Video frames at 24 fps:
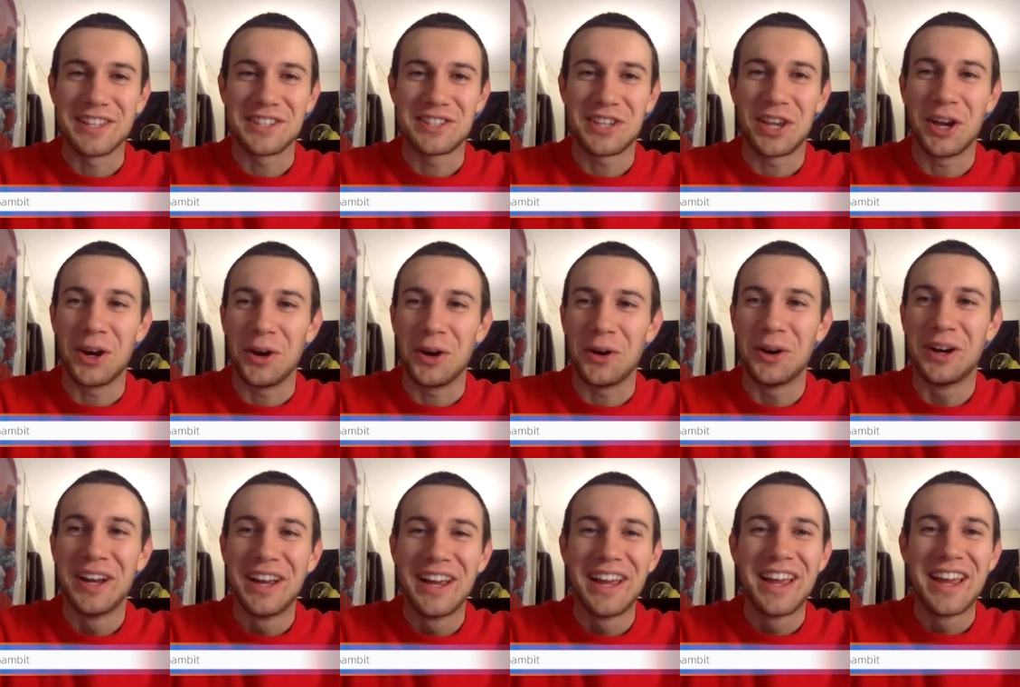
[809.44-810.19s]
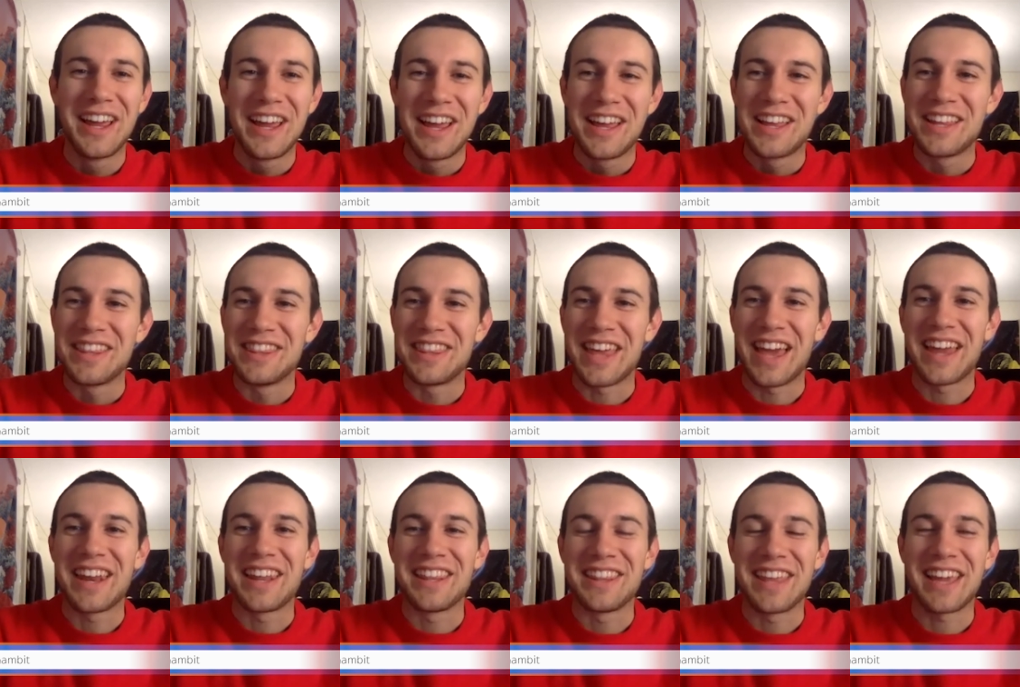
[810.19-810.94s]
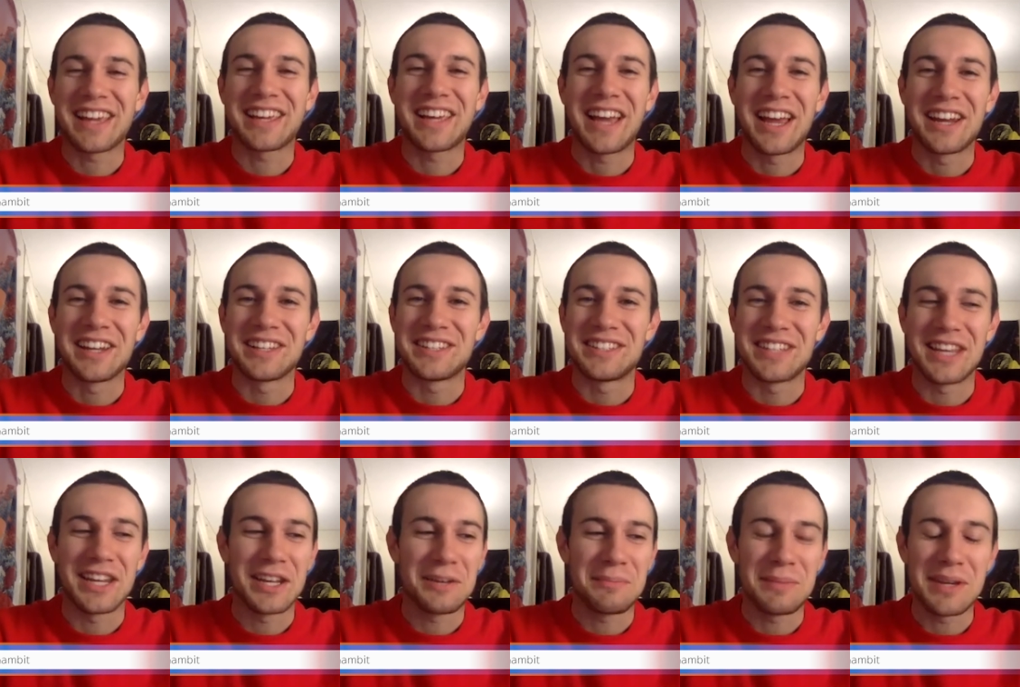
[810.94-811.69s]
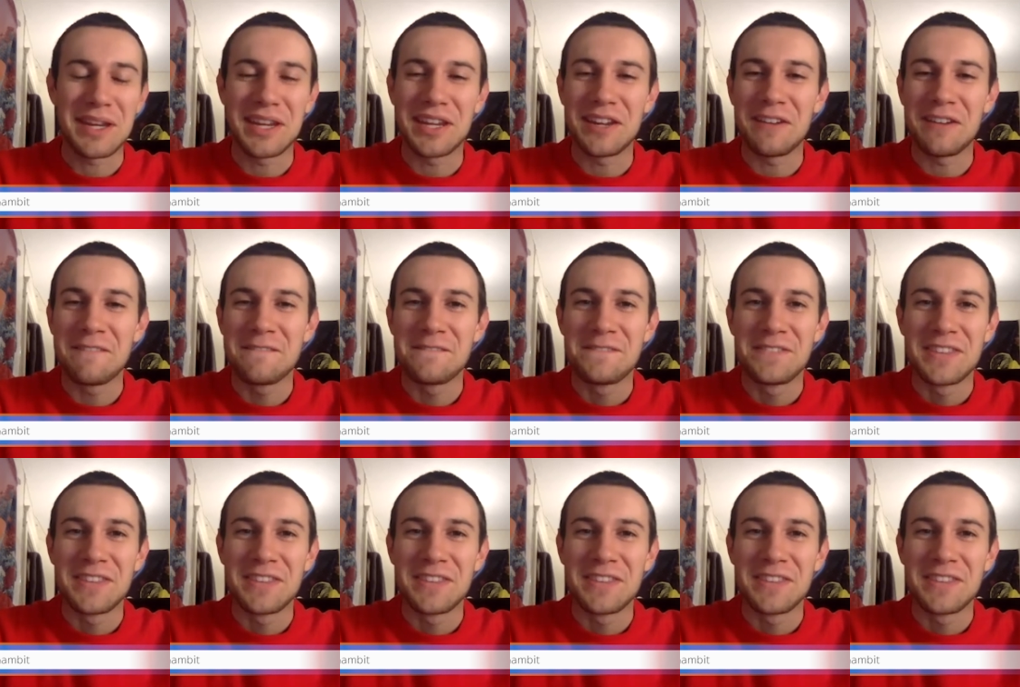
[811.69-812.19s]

so yeah. that, that kind of said to me,